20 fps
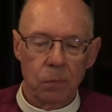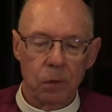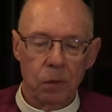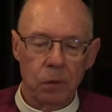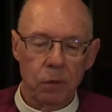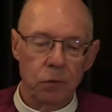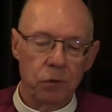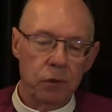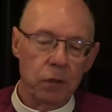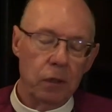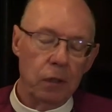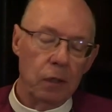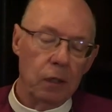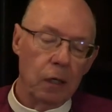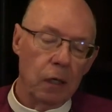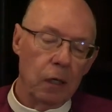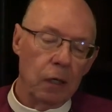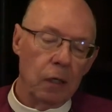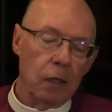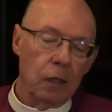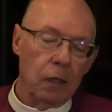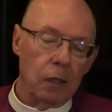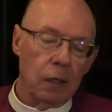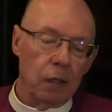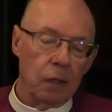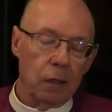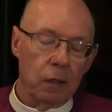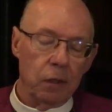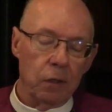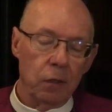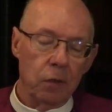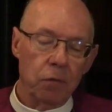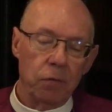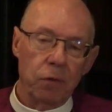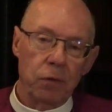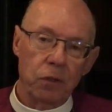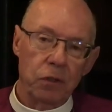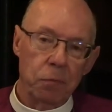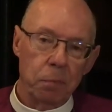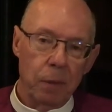You see, the
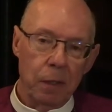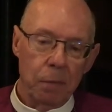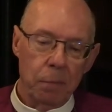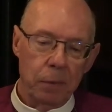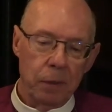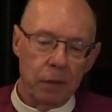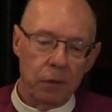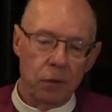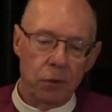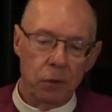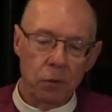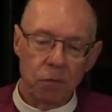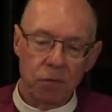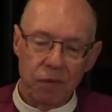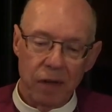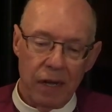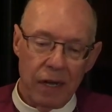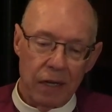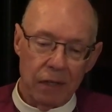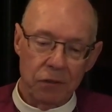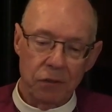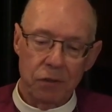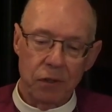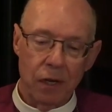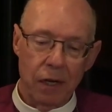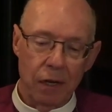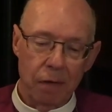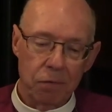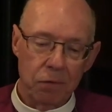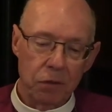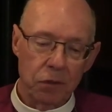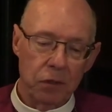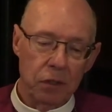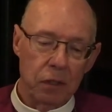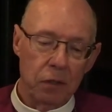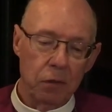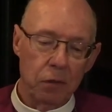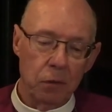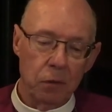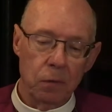universe may be too vast to have a
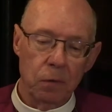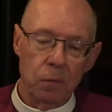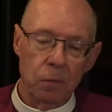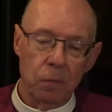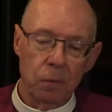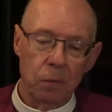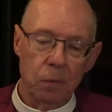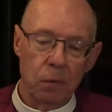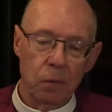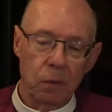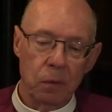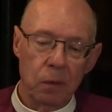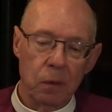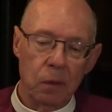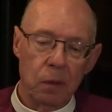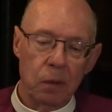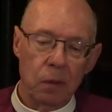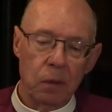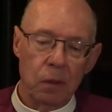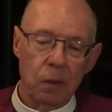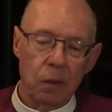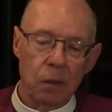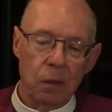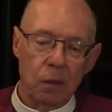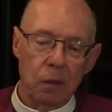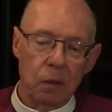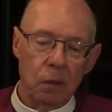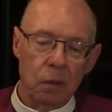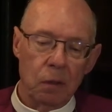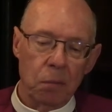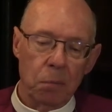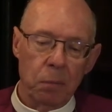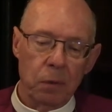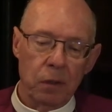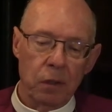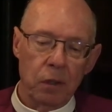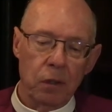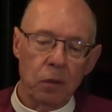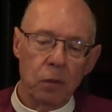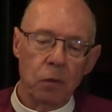center,
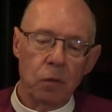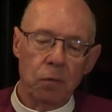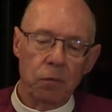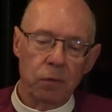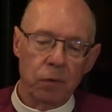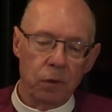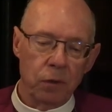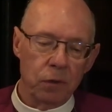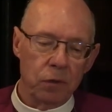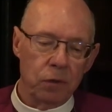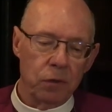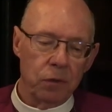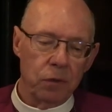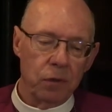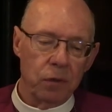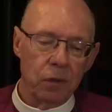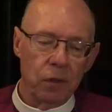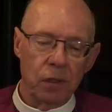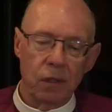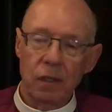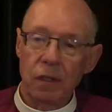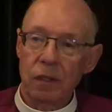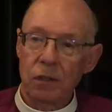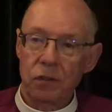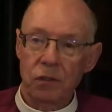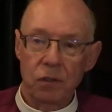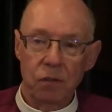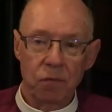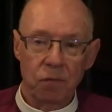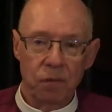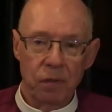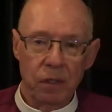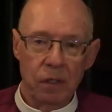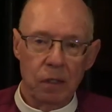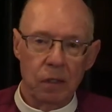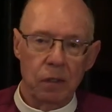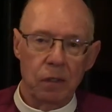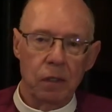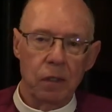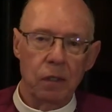but the universe, in its
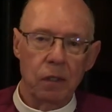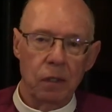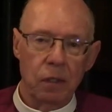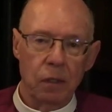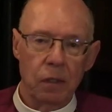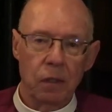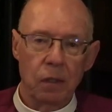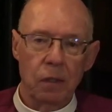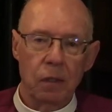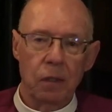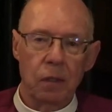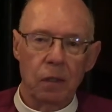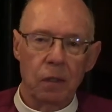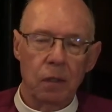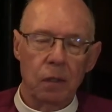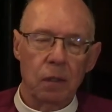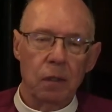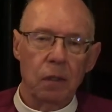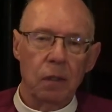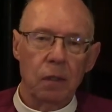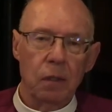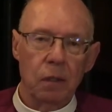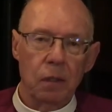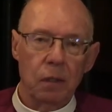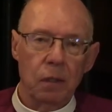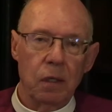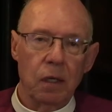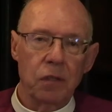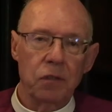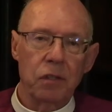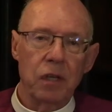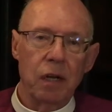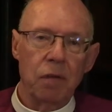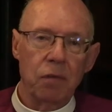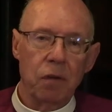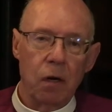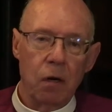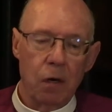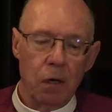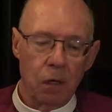infinity, does
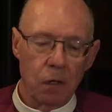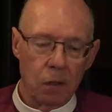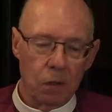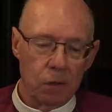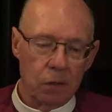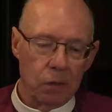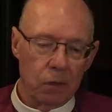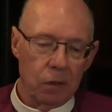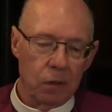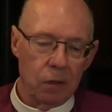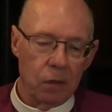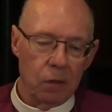have a heart,